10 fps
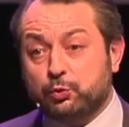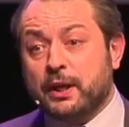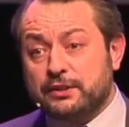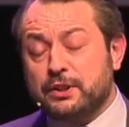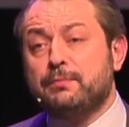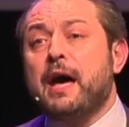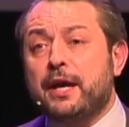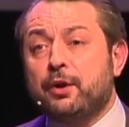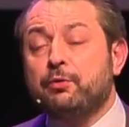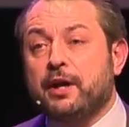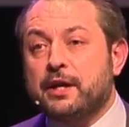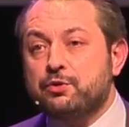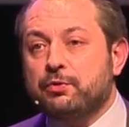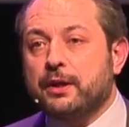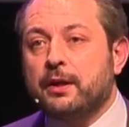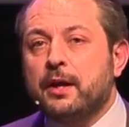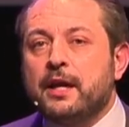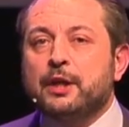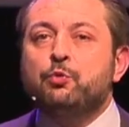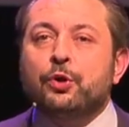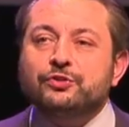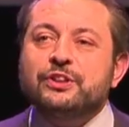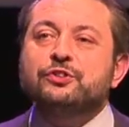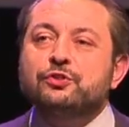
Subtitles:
as well as in my own country, it was